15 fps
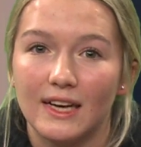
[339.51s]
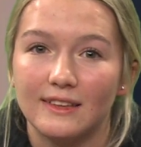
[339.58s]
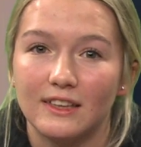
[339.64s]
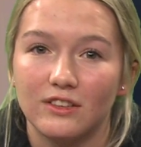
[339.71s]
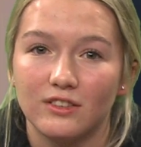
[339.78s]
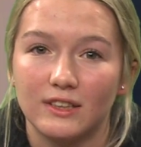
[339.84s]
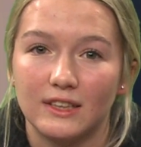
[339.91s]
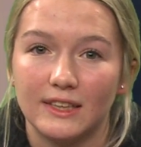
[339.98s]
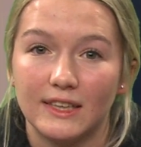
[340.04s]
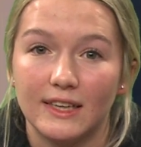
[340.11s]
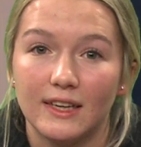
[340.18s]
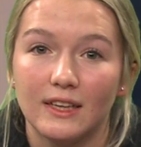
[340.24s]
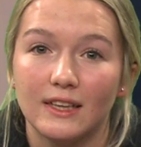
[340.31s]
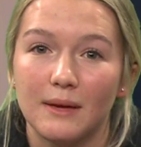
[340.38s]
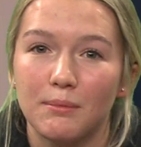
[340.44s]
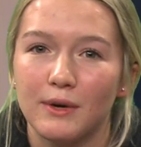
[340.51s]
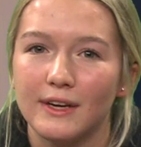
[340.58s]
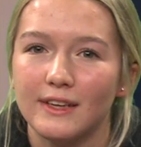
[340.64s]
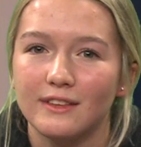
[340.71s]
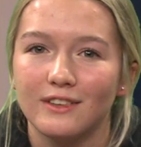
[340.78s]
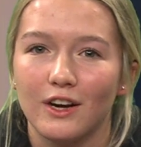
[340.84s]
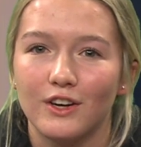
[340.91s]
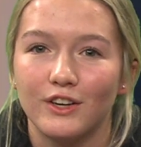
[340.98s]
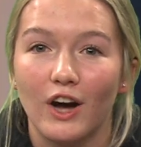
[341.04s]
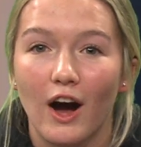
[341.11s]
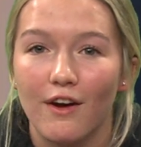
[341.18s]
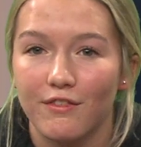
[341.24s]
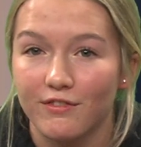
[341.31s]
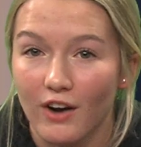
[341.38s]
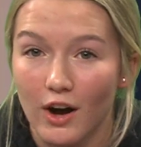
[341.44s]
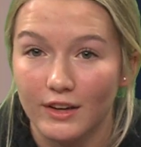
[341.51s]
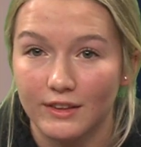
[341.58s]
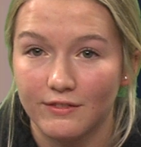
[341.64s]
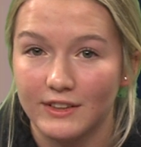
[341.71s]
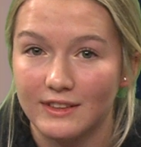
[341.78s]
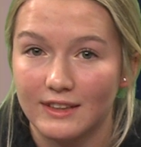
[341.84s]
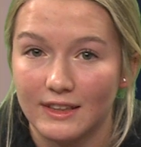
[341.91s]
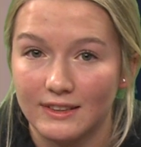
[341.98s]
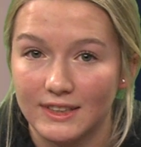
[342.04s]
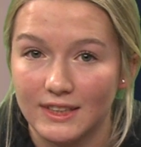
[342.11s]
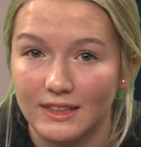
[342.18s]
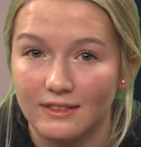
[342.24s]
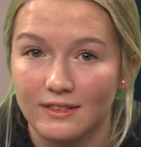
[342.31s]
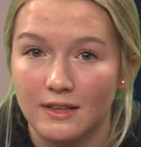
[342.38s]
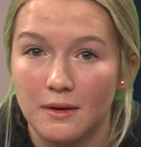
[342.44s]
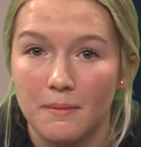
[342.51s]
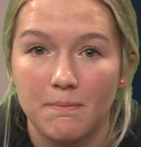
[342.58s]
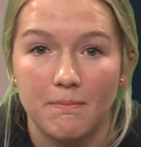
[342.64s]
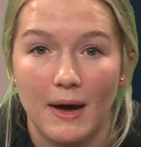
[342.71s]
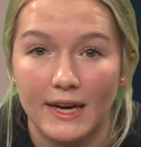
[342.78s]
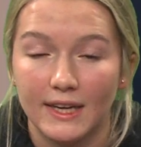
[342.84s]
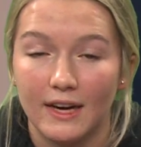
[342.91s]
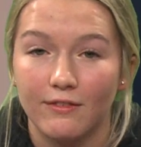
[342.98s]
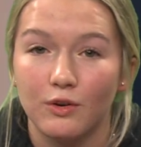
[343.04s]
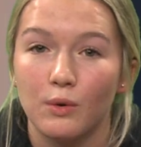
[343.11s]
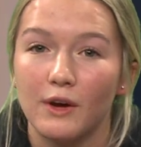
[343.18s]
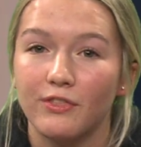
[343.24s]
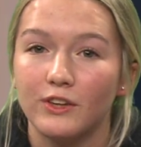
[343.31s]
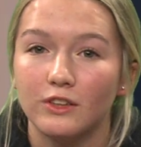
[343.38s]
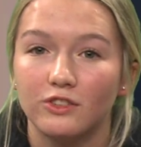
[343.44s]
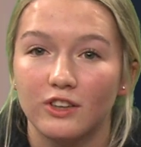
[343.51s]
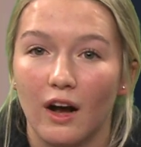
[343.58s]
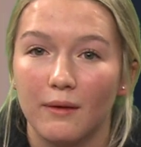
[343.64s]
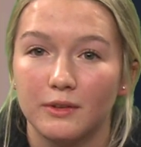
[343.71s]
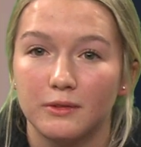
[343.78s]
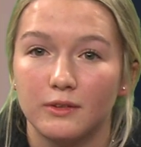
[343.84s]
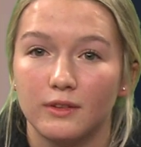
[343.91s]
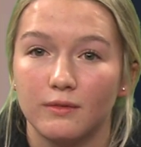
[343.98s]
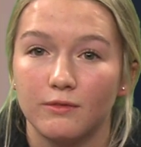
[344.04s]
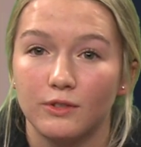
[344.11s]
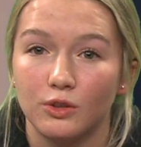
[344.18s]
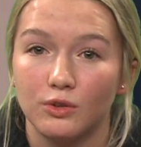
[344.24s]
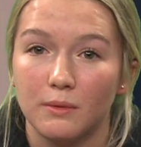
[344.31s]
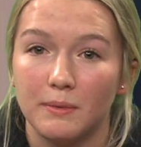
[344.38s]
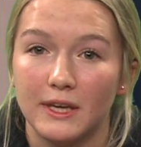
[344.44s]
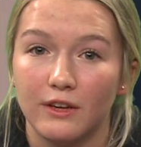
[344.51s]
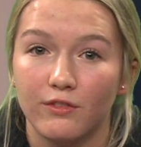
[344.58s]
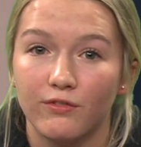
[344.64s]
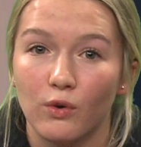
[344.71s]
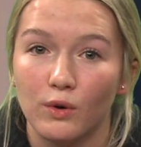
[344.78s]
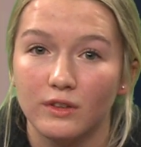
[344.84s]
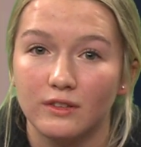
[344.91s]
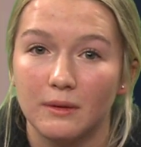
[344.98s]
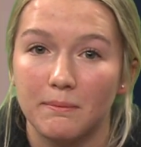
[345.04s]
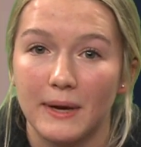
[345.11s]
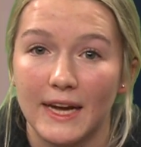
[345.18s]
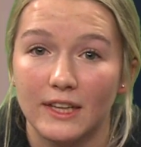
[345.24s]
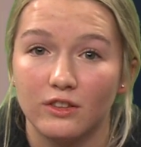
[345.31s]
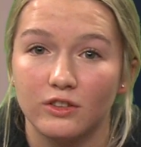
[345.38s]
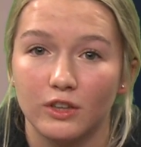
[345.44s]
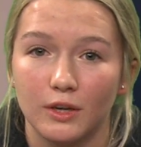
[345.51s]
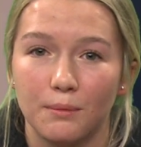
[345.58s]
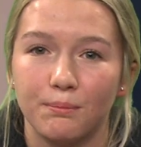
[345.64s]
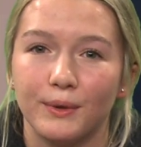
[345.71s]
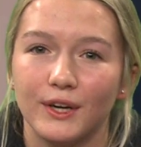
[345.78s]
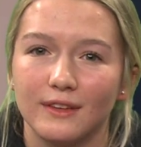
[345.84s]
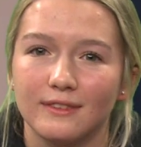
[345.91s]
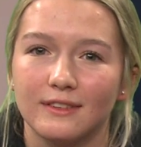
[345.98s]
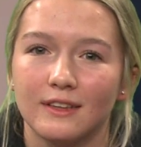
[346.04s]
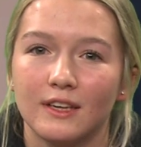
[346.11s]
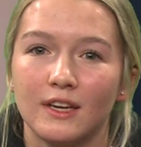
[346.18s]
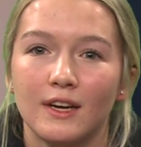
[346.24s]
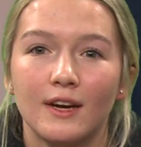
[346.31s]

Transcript: Additionally, librarians are not fond of these ideas. Many have quit their jobs due to being forced to ban certain books.